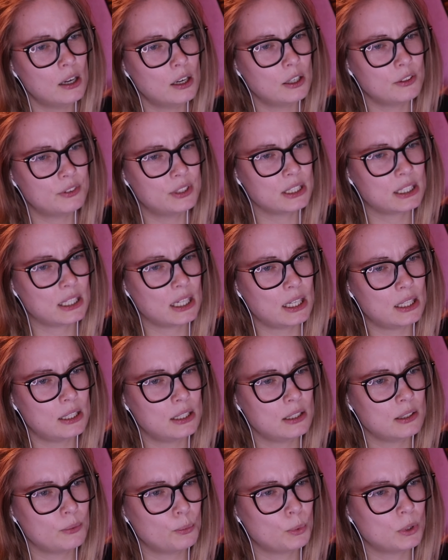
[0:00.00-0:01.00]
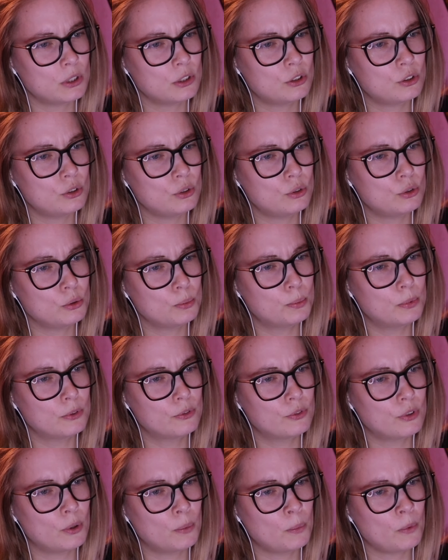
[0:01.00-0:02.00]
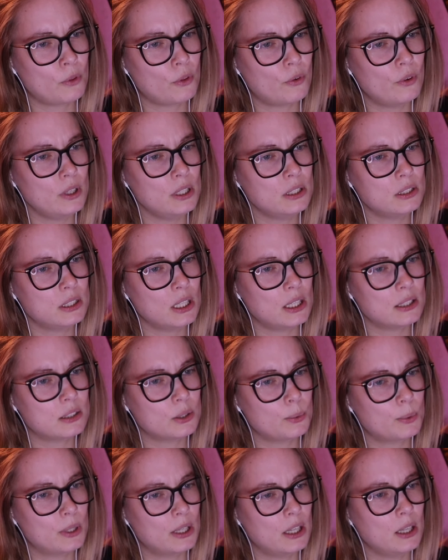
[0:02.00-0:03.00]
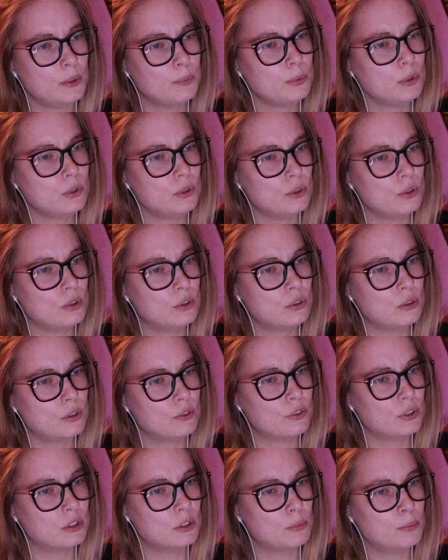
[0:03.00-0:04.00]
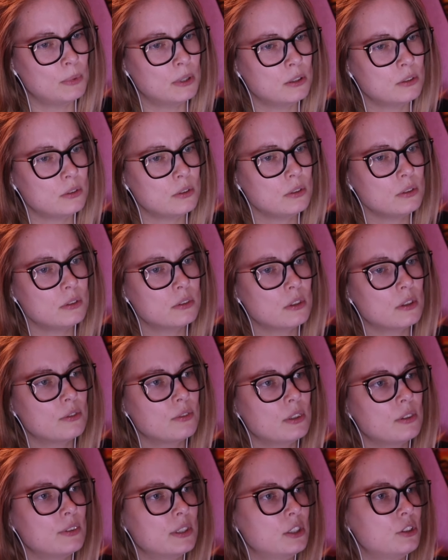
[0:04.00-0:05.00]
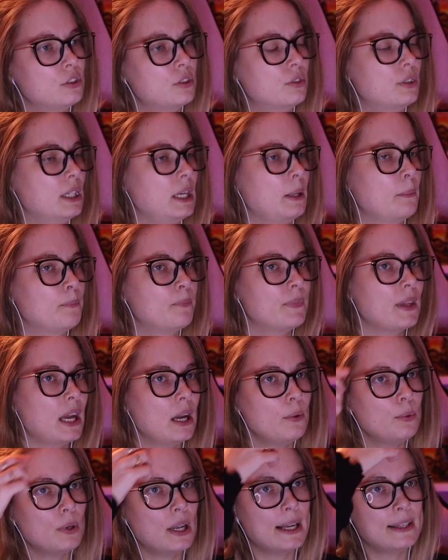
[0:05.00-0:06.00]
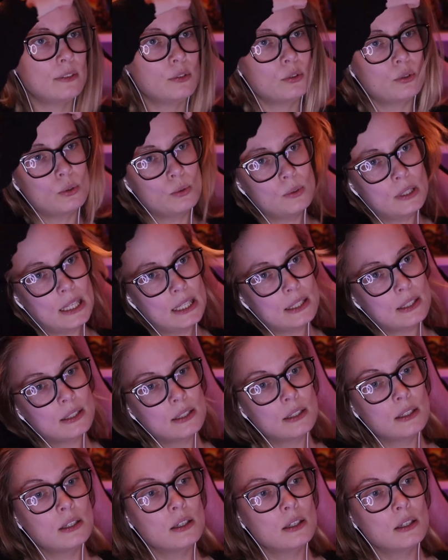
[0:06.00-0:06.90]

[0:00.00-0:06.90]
Of the kind wants you to perform three tests that would help you learn the fundamentals of adventuring. I would like to do that.